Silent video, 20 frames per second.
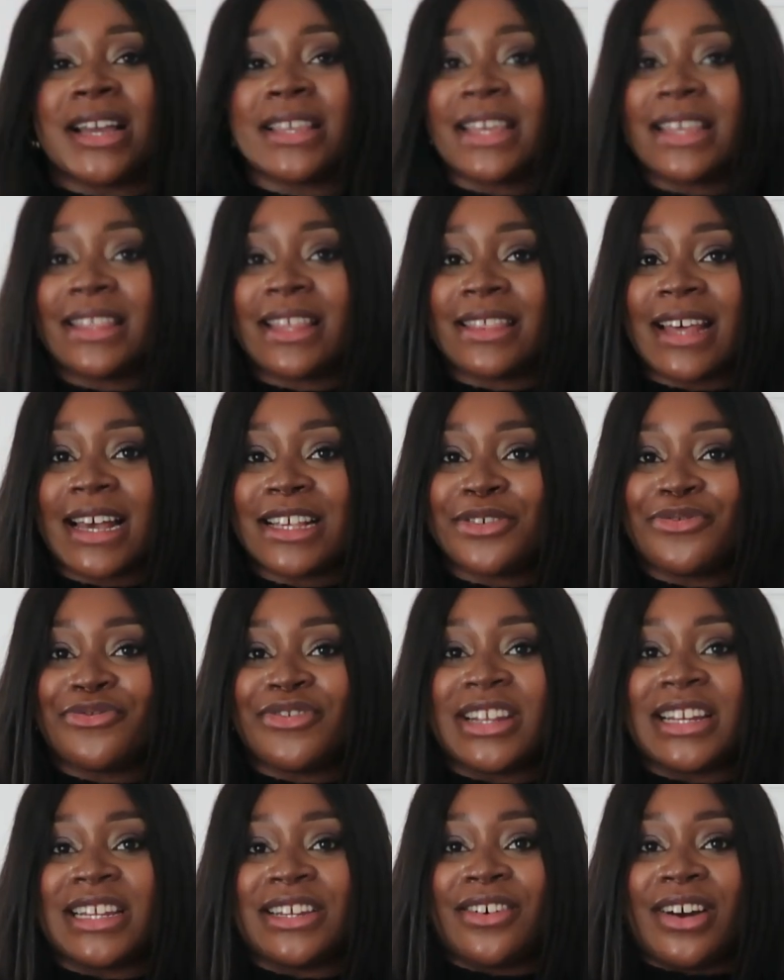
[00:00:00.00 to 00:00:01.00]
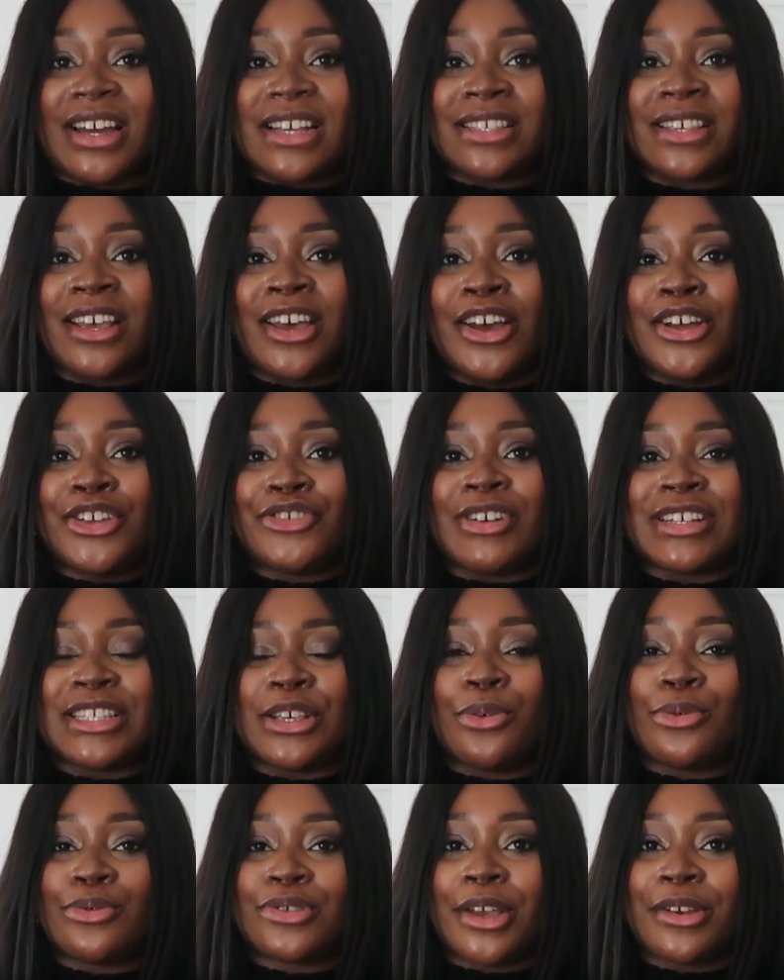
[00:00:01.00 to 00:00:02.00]
I think that that's a really nice dress.
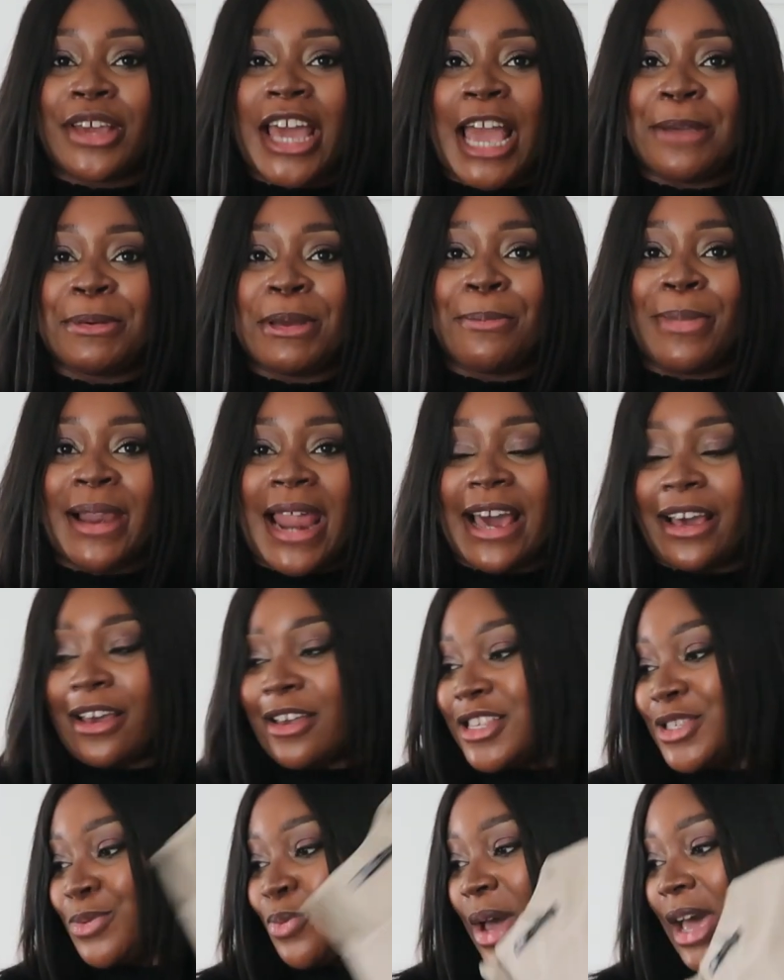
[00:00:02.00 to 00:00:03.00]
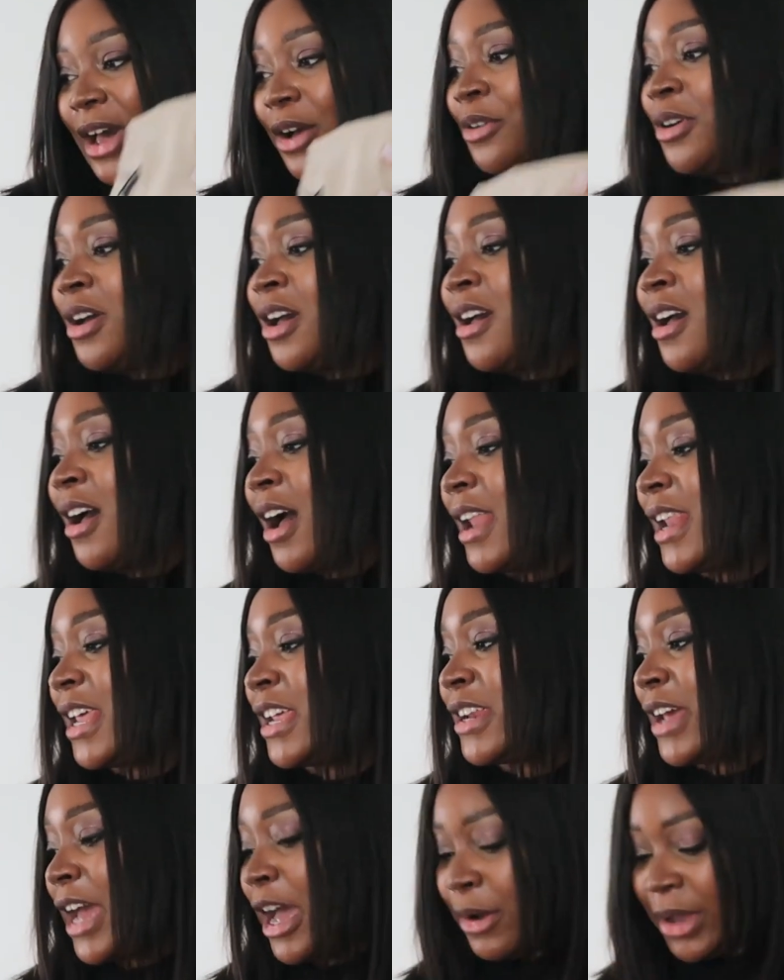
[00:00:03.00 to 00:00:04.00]
It also came in black as well. I'll let
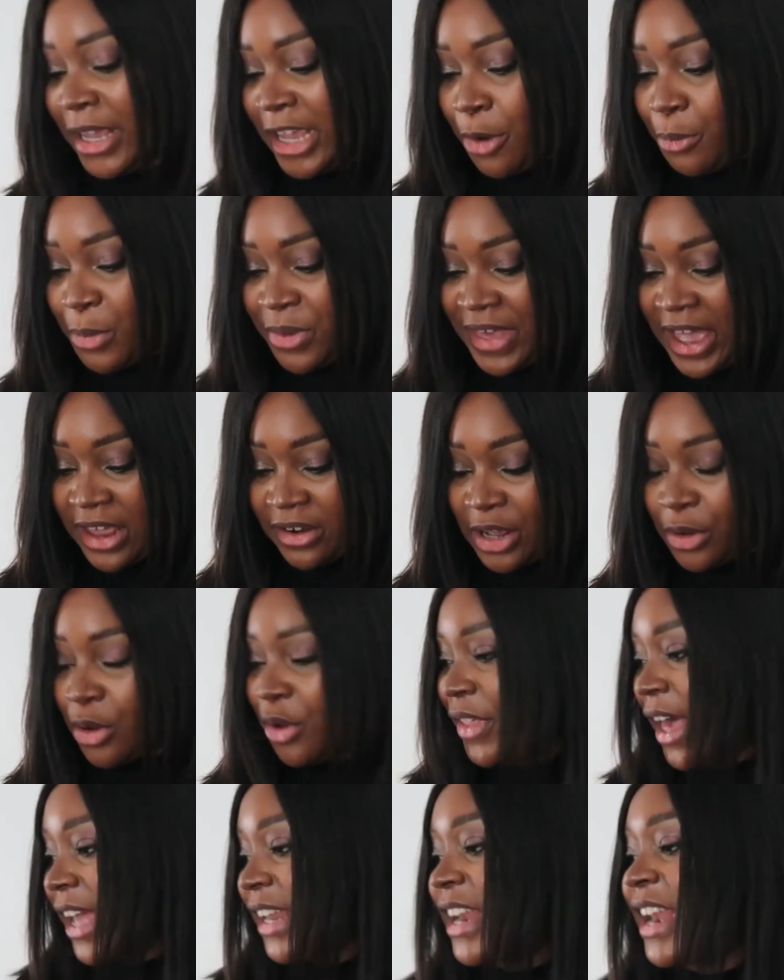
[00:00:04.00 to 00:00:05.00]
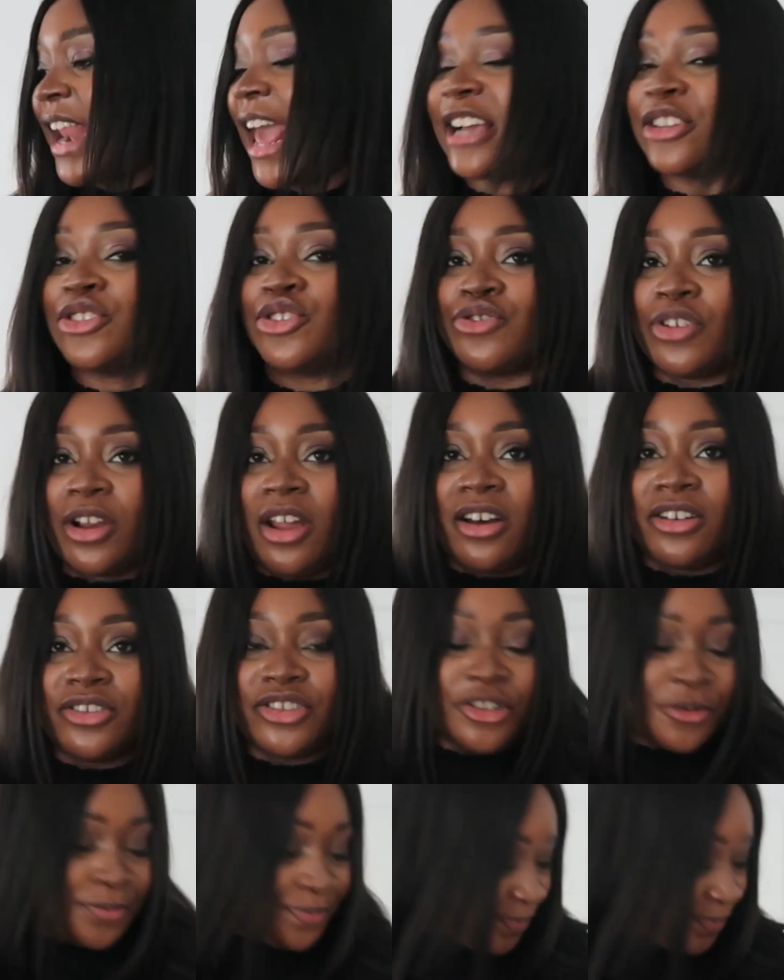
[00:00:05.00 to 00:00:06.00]
you know how I get on with that, and I got that in an extra large.